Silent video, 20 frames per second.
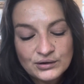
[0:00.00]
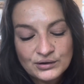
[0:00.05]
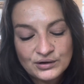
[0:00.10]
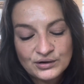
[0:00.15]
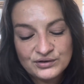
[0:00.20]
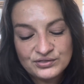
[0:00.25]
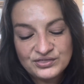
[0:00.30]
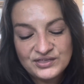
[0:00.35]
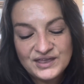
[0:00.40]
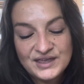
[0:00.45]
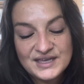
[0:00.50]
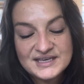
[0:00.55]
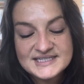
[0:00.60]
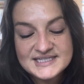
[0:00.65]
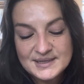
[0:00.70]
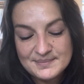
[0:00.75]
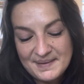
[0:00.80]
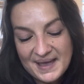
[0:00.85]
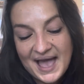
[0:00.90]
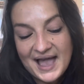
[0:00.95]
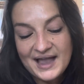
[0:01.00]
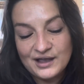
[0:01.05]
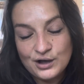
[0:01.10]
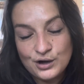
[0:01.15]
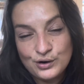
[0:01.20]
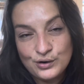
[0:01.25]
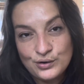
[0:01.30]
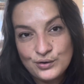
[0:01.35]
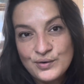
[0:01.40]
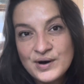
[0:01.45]
earthy
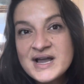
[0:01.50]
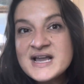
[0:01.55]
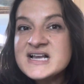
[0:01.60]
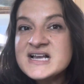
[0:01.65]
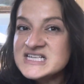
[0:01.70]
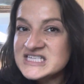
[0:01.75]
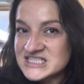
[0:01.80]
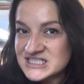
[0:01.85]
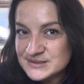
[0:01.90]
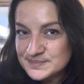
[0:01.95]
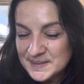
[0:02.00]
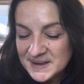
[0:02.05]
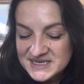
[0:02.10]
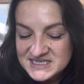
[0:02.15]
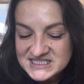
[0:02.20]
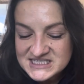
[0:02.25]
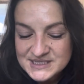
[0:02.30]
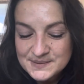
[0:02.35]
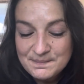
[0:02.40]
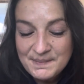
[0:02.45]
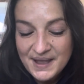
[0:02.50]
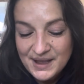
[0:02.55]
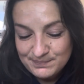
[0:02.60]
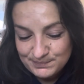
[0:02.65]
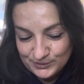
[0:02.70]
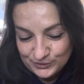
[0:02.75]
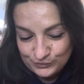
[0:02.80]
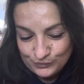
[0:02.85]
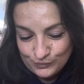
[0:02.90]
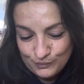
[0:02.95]
tobacco, spiced
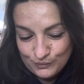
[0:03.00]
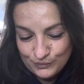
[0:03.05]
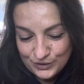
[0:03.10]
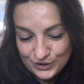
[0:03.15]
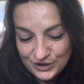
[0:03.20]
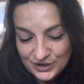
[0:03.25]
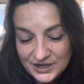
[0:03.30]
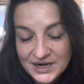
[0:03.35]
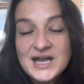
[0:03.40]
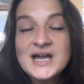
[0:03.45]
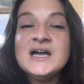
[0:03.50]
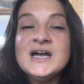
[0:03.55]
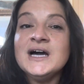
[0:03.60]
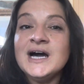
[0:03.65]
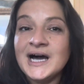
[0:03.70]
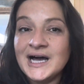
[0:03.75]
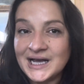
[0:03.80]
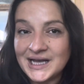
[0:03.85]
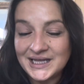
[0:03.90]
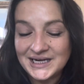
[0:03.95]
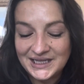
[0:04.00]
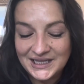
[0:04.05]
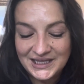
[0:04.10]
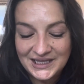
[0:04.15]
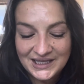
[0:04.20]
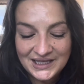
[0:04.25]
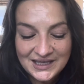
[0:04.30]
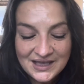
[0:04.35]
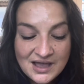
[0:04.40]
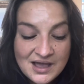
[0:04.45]
peppercorn,
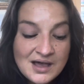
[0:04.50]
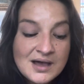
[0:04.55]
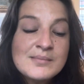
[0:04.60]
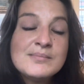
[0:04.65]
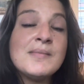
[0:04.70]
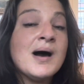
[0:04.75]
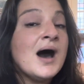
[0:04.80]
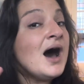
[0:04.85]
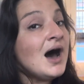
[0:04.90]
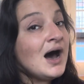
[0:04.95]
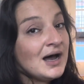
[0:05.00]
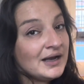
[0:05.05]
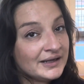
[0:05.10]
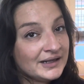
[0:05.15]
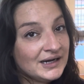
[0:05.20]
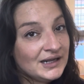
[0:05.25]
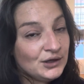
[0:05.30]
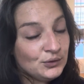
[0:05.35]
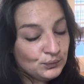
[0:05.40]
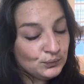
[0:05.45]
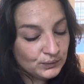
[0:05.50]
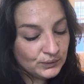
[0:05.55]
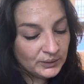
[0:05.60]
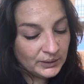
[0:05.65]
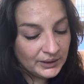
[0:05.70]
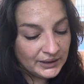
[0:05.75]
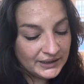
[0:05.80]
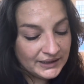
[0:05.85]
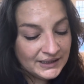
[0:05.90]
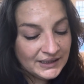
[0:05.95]
honey, mahogany
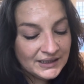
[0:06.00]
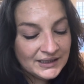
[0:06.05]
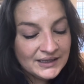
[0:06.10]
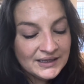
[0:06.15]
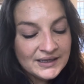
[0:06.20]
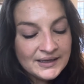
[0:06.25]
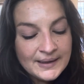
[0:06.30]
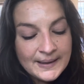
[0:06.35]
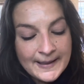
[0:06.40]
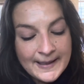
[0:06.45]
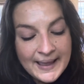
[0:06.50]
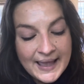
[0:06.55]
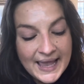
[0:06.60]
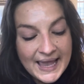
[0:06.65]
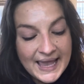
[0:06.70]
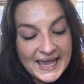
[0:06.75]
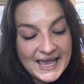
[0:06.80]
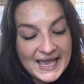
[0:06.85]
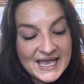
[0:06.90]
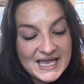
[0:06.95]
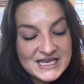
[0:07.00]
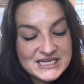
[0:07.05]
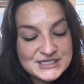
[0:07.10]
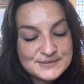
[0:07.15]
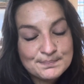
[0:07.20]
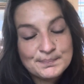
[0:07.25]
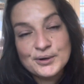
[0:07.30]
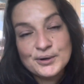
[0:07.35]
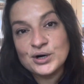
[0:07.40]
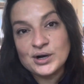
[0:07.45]
wood, and
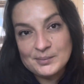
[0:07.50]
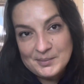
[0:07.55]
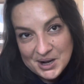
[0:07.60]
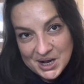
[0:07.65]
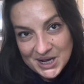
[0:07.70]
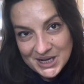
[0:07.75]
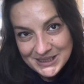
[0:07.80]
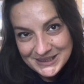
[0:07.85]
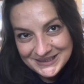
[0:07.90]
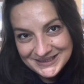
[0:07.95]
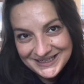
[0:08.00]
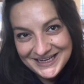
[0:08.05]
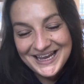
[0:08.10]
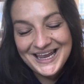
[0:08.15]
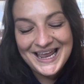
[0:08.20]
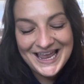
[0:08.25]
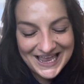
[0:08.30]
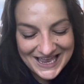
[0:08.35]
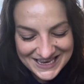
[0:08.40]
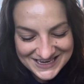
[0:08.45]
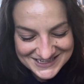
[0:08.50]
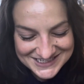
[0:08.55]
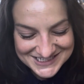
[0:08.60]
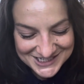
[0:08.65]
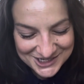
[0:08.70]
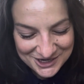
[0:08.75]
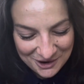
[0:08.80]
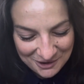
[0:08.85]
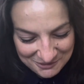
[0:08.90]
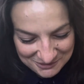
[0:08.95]
bergamot, and
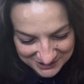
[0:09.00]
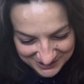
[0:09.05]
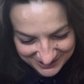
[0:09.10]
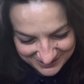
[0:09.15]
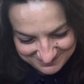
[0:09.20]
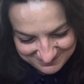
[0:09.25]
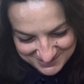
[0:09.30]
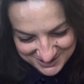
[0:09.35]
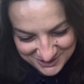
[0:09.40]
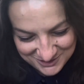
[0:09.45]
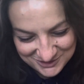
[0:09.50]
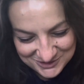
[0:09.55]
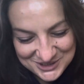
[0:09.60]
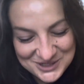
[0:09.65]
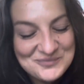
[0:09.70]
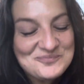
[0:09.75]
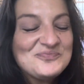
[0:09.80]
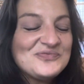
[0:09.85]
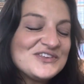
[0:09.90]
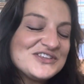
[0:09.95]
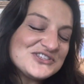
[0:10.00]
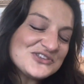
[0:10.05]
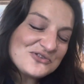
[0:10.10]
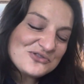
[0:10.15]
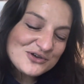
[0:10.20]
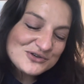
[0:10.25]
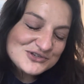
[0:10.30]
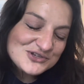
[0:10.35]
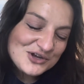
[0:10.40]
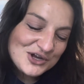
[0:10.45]
coconut milk. So
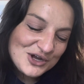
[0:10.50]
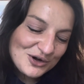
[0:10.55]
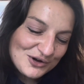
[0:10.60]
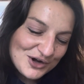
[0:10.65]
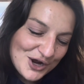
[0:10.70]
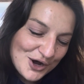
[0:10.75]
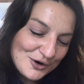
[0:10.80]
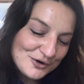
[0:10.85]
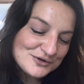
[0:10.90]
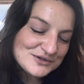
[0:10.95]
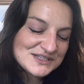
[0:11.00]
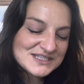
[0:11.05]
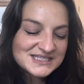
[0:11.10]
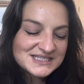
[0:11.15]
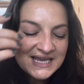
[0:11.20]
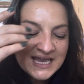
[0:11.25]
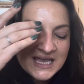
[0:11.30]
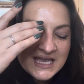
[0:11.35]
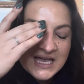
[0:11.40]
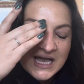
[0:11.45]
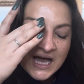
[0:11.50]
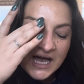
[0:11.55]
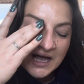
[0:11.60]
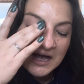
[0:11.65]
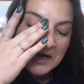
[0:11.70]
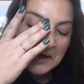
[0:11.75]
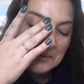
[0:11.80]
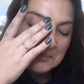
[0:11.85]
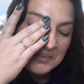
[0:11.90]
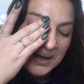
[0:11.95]
those are your notes.
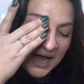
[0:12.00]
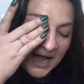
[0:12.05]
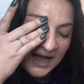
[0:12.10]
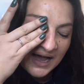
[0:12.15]
I'm